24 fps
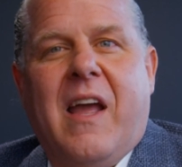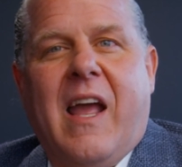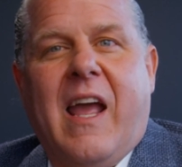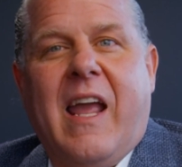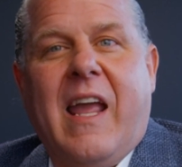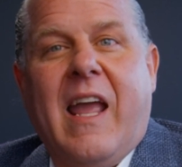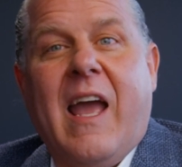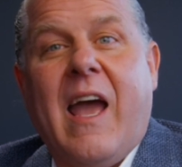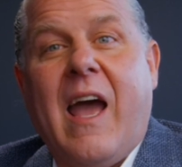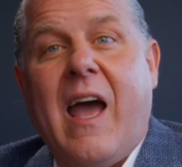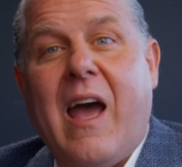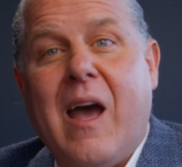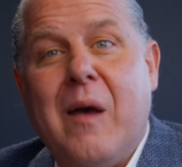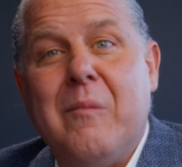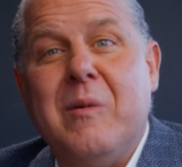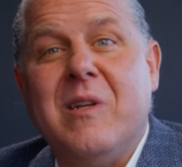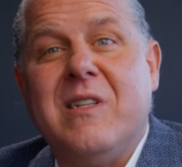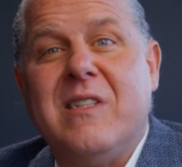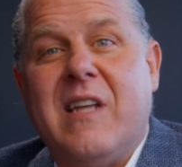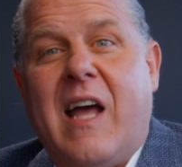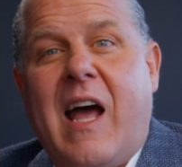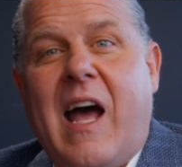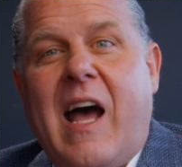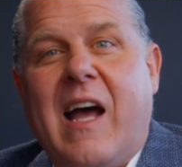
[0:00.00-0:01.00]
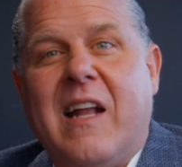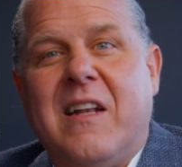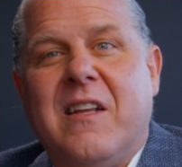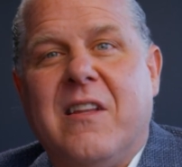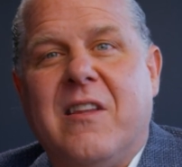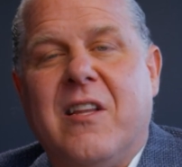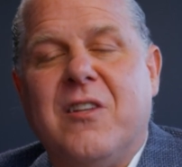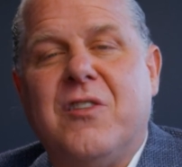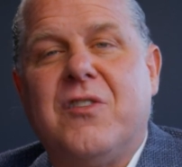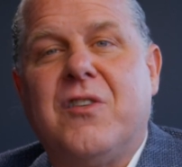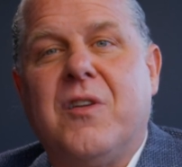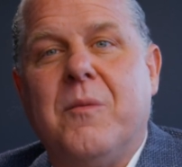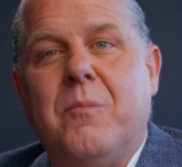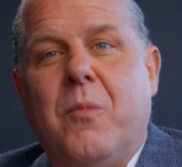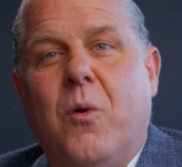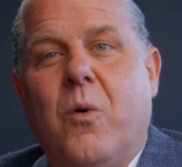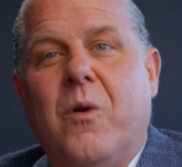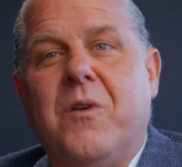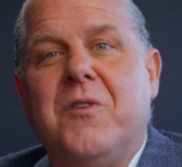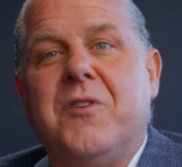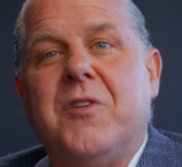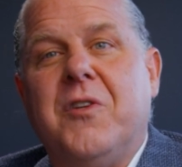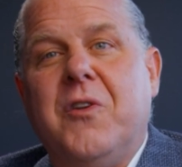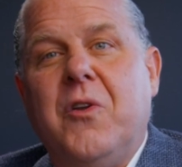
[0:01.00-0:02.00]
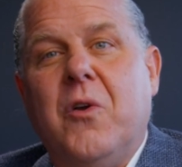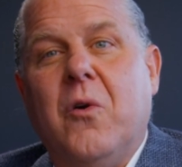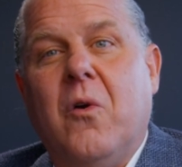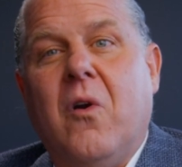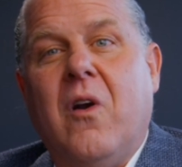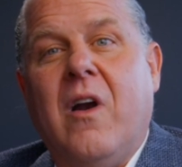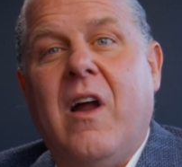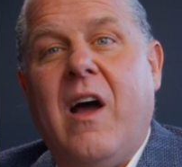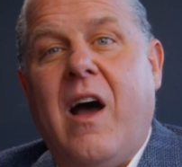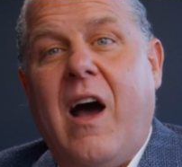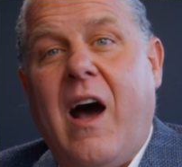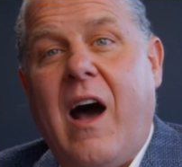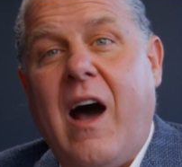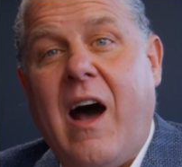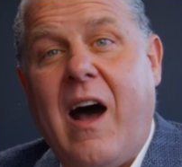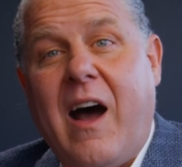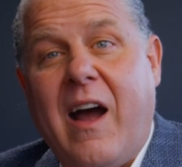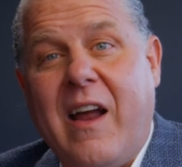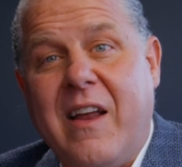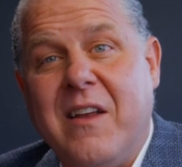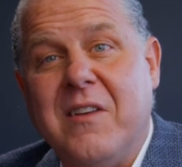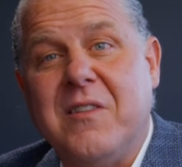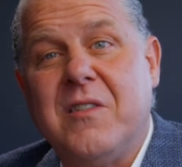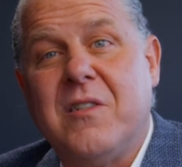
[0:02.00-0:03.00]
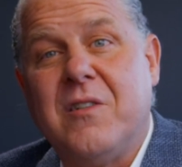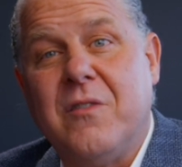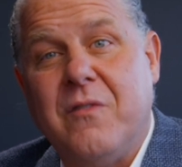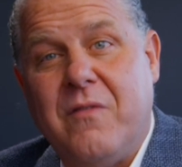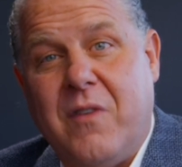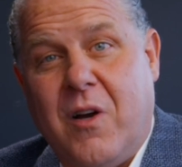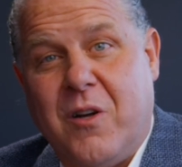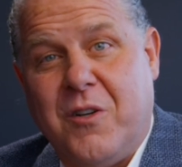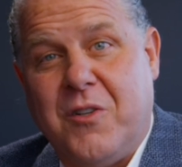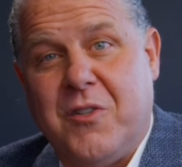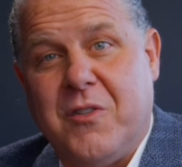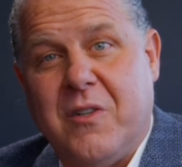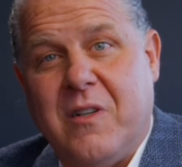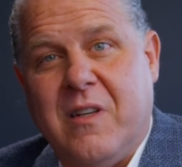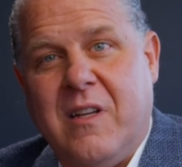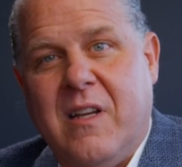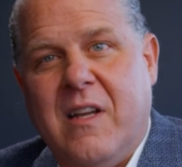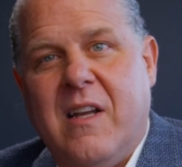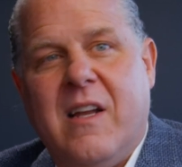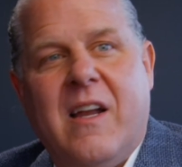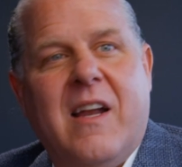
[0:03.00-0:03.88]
a habitat that supports your highest function.